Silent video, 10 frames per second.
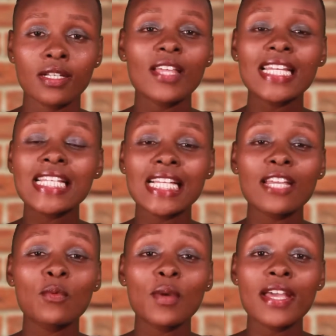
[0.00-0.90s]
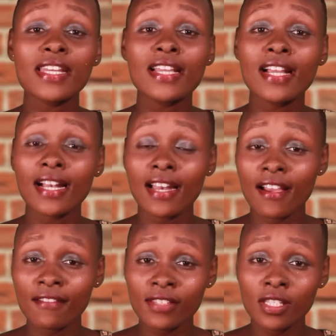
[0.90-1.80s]
That is like wearing
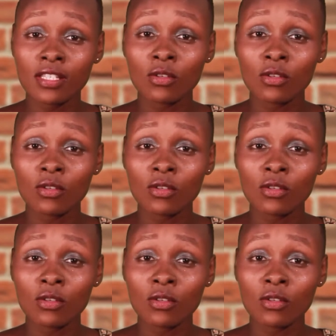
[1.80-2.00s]
gloves